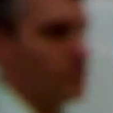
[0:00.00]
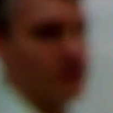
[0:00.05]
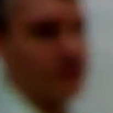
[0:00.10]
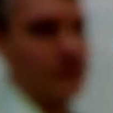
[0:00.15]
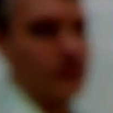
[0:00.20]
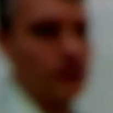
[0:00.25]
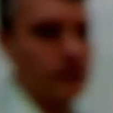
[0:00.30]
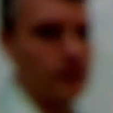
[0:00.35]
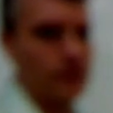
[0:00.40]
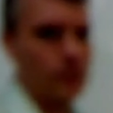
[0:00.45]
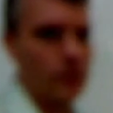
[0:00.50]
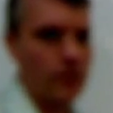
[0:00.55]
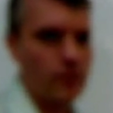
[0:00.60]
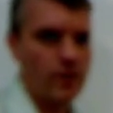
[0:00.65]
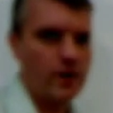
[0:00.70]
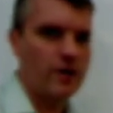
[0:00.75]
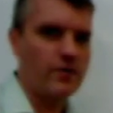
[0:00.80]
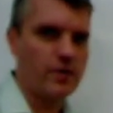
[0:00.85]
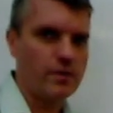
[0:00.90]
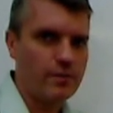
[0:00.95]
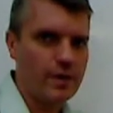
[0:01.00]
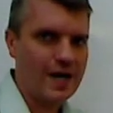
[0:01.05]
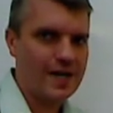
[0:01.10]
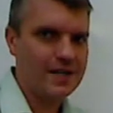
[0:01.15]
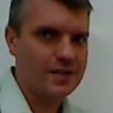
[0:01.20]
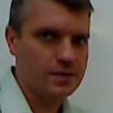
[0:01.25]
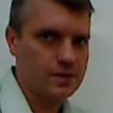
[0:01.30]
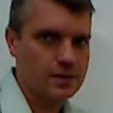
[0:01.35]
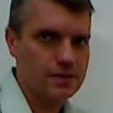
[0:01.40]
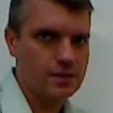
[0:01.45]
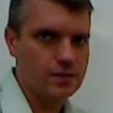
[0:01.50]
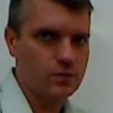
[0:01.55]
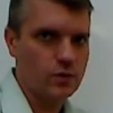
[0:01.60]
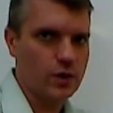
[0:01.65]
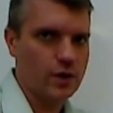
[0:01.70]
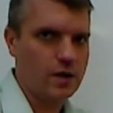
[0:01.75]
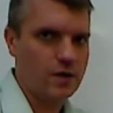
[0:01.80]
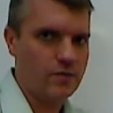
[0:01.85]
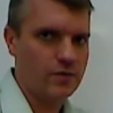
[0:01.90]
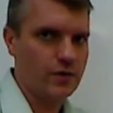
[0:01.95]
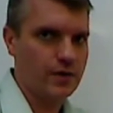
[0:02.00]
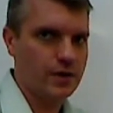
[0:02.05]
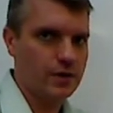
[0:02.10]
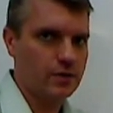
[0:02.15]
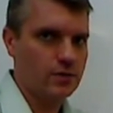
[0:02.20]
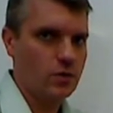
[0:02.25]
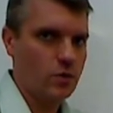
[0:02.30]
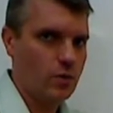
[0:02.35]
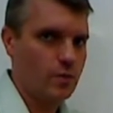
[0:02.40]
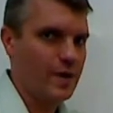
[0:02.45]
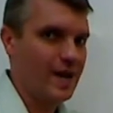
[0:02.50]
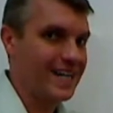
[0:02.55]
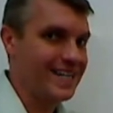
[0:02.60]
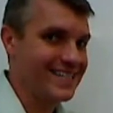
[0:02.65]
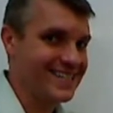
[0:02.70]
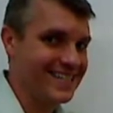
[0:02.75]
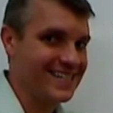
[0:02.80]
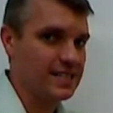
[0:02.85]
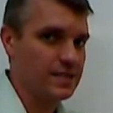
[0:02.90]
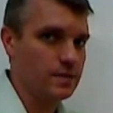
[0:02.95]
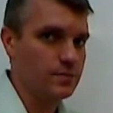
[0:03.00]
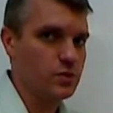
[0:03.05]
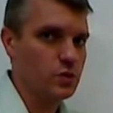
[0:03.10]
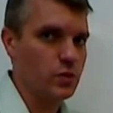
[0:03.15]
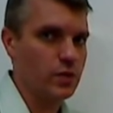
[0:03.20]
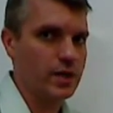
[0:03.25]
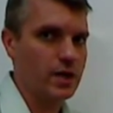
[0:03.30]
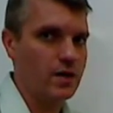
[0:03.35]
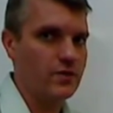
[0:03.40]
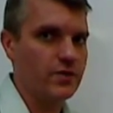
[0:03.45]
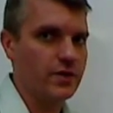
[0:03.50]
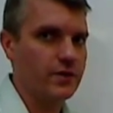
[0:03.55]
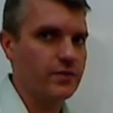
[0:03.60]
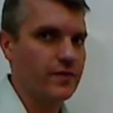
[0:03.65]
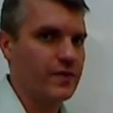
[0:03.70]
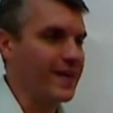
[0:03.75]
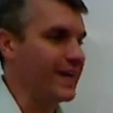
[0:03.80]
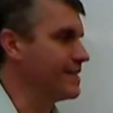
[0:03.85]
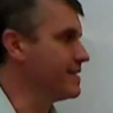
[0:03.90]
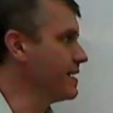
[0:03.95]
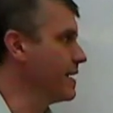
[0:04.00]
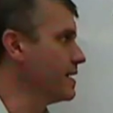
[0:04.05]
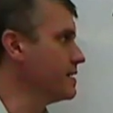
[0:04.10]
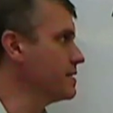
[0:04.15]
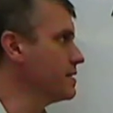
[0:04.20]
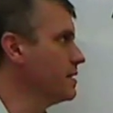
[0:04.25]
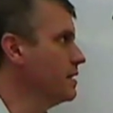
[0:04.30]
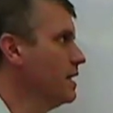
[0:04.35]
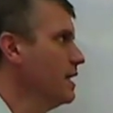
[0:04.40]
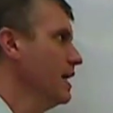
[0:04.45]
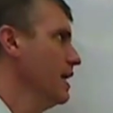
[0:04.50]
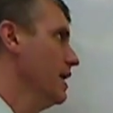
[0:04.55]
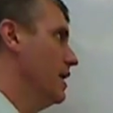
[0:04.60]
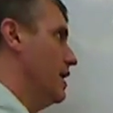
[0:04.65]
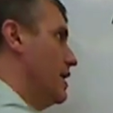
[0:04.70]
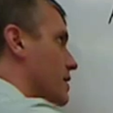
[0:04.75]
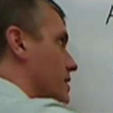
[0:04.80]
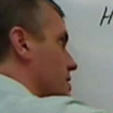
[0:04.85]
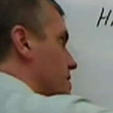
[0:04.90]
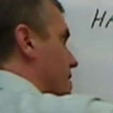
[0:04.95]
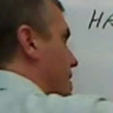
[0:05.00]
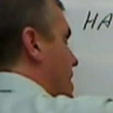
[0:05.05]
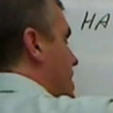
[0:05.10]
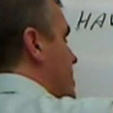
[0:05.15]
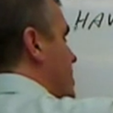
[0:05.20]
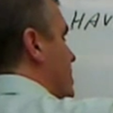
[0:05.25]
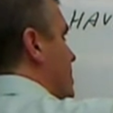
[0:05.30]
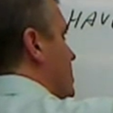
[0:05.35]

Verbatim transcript: would be filled in by whatever body system we're covering or body systems we're covering for that test. In this case,